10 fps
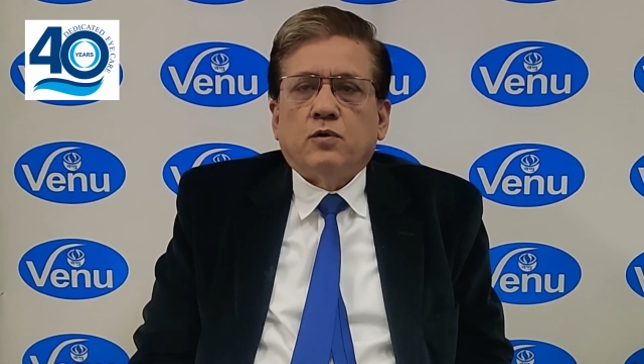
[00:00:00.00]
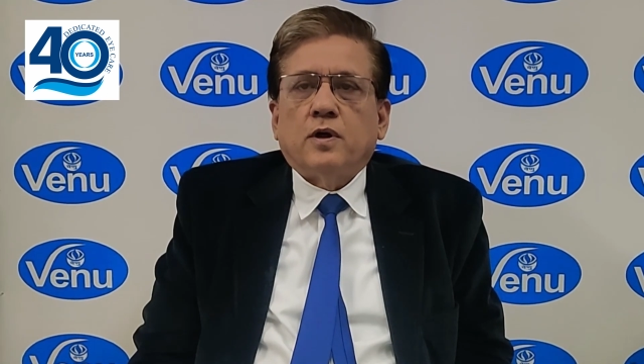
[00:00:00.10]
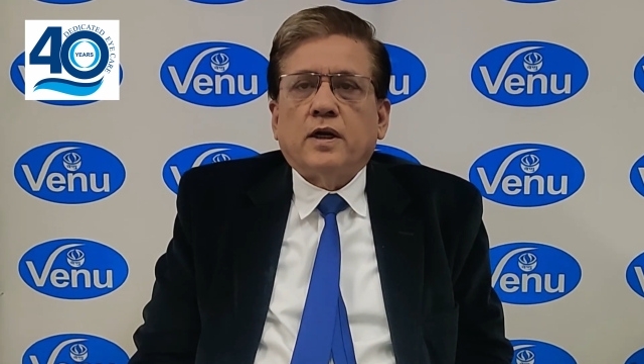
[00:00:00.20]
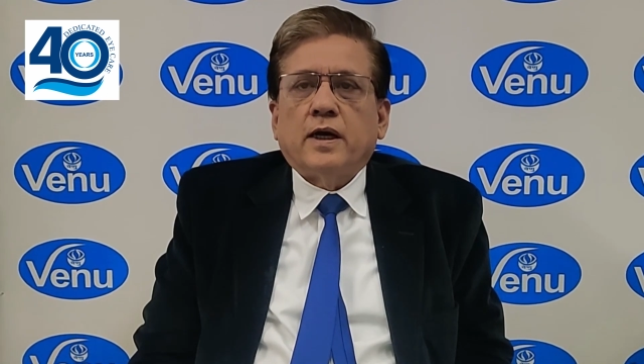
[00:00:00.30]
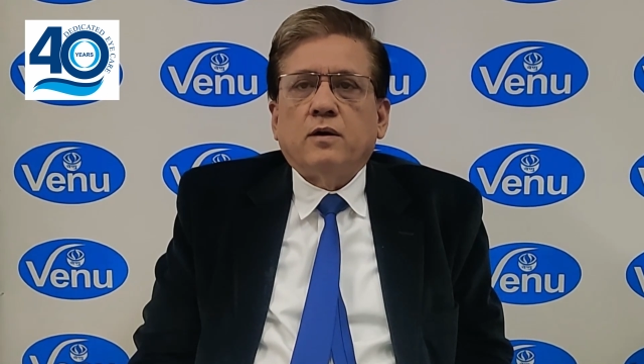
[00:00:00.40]

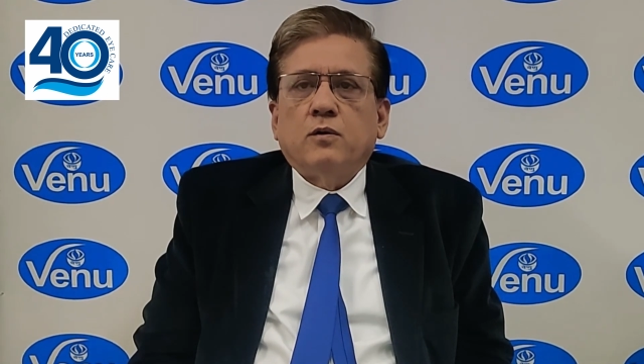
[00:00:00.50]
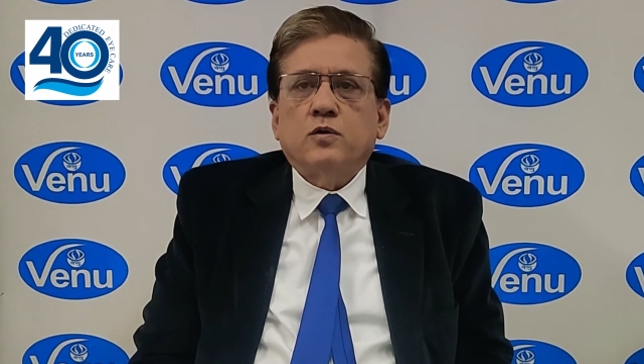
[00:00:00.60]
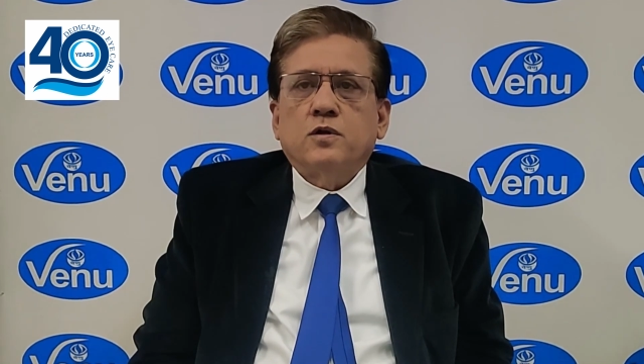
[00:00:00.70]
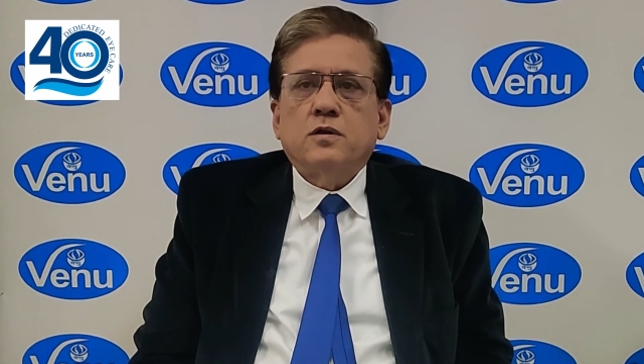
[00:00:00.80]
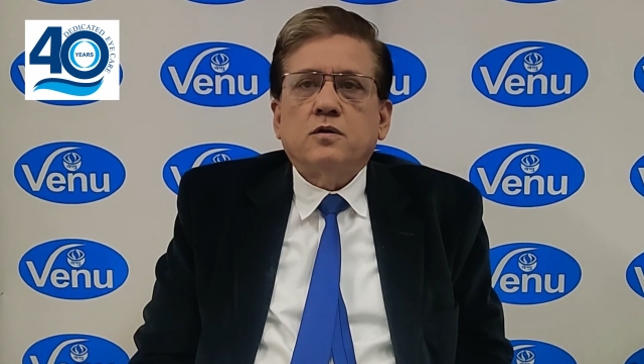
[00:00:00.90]
for
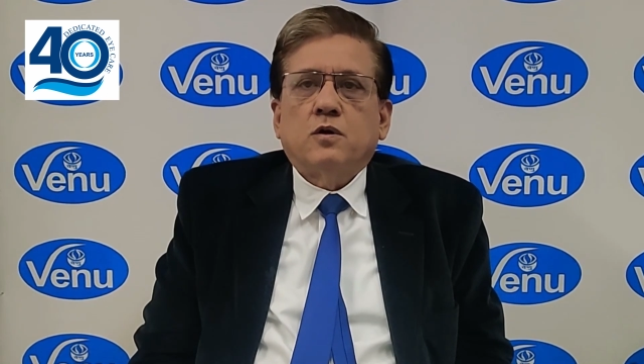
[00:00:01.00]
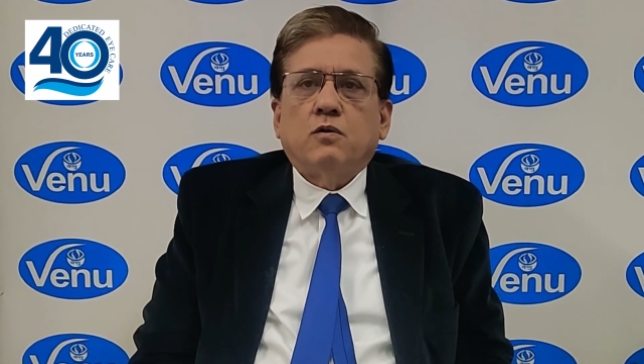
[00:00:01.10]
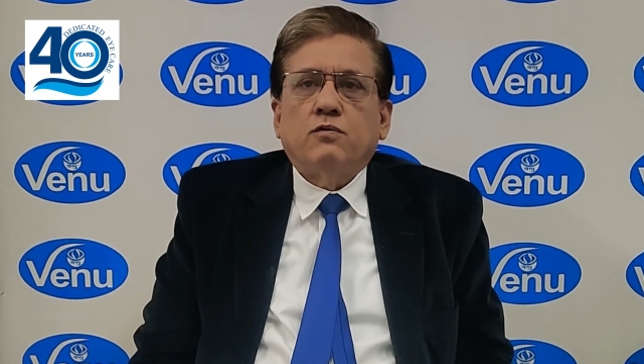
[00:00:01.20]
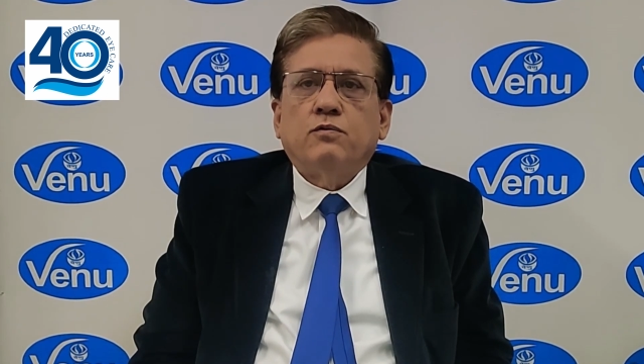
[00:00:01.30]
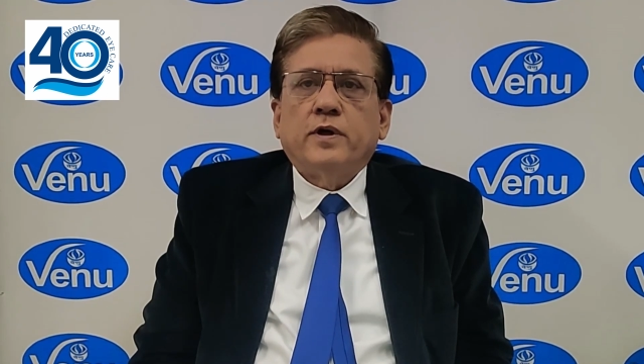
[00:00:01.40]
diagnosis
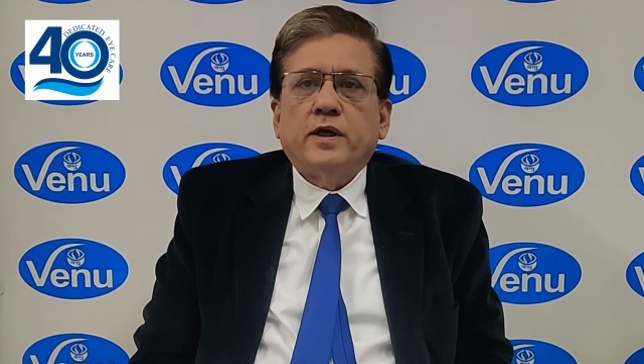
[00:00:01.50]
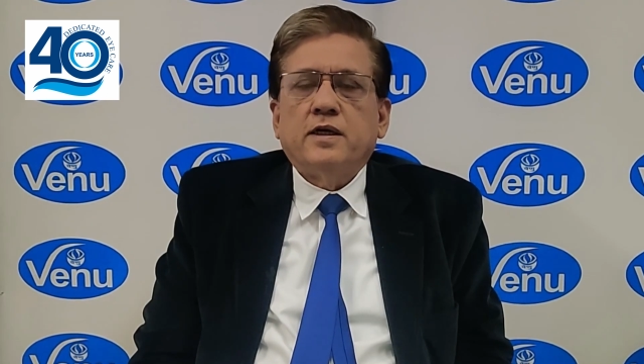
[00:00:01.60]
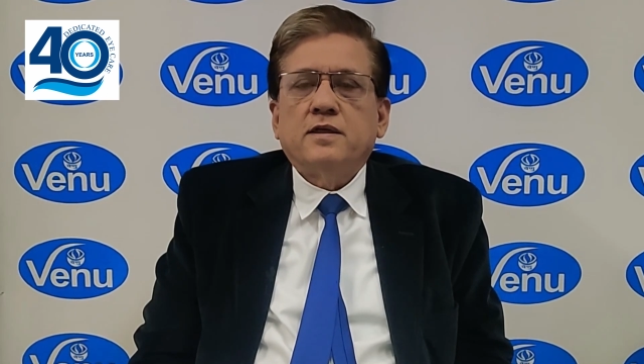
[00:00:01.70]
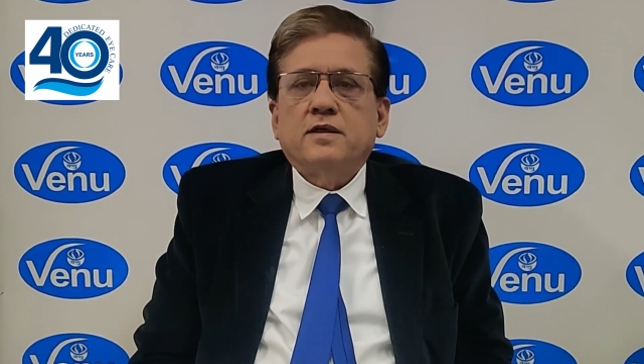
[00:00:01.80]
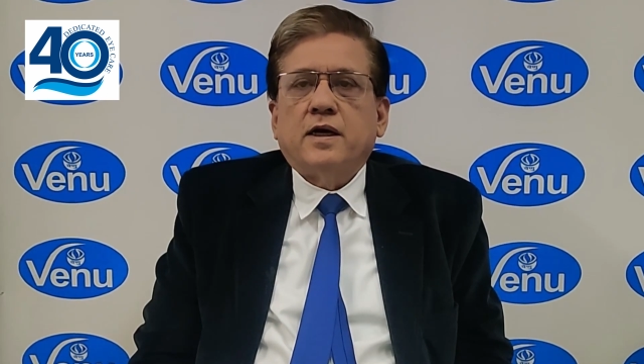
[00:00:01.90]
of
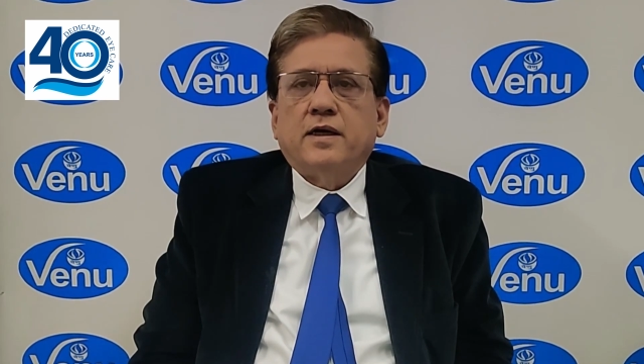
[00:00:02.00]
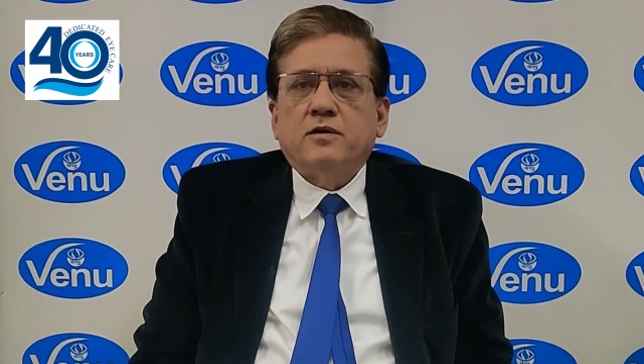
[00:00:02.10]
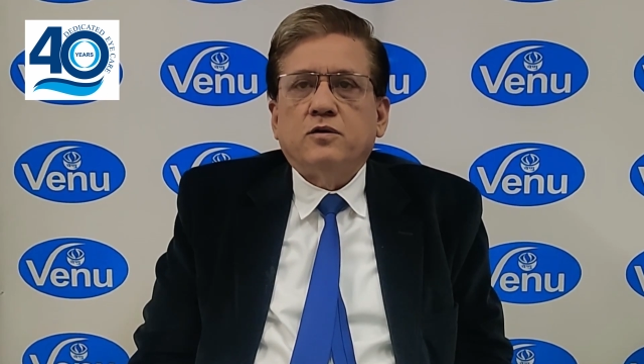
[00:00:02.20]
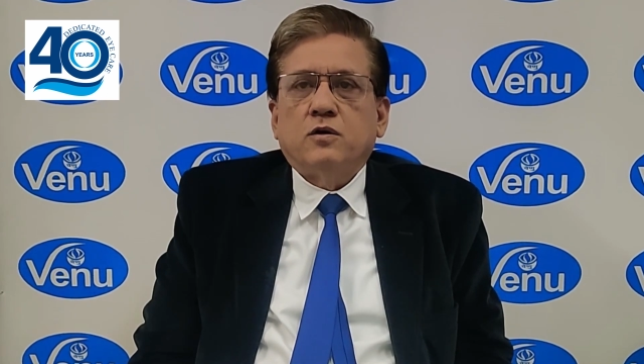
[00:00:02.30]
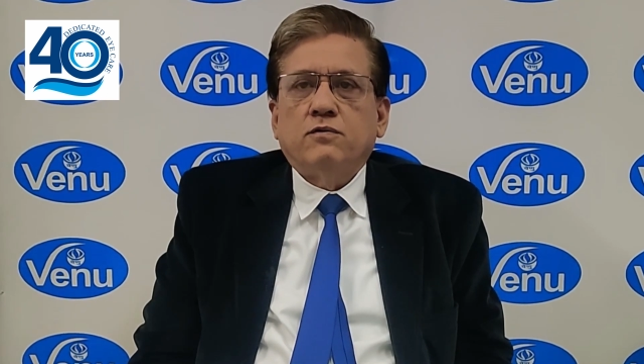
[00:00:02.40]
various
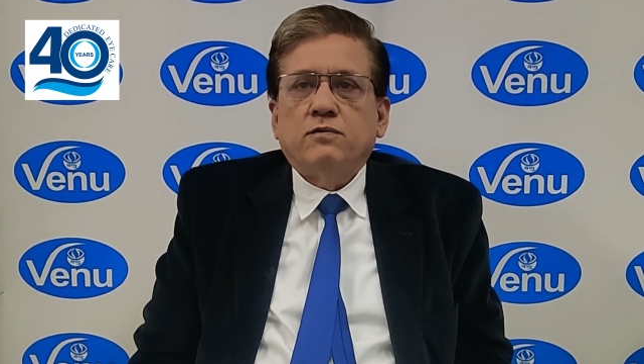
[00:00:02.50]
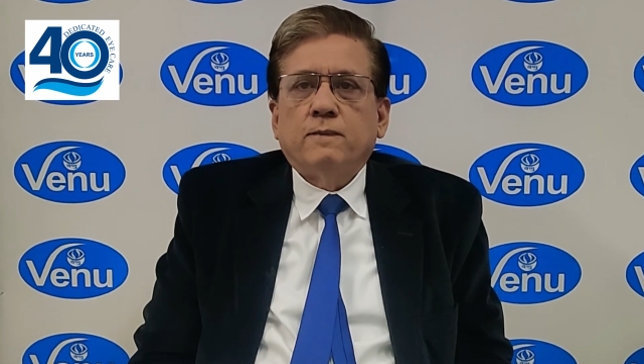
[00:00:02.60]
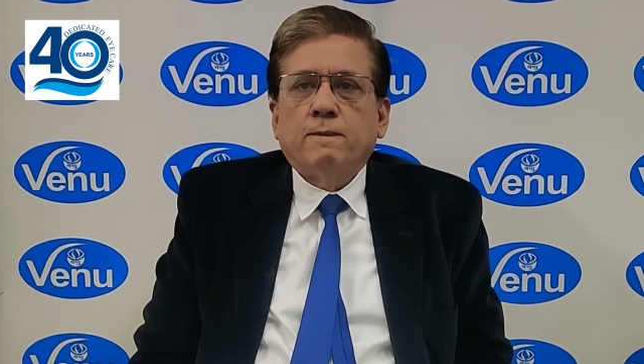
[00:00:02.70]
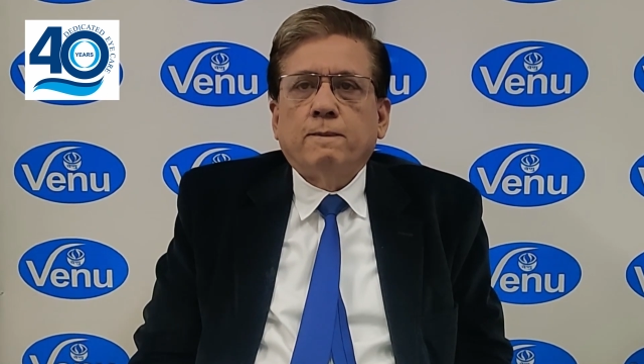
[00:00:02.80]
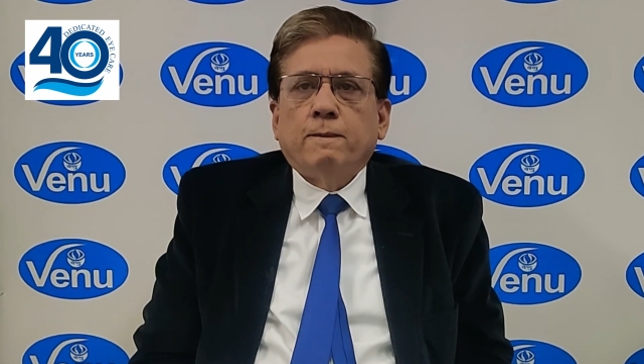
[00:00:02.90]
kinds
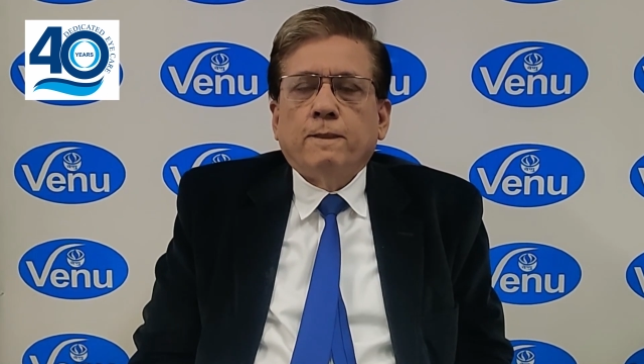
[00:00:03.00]
of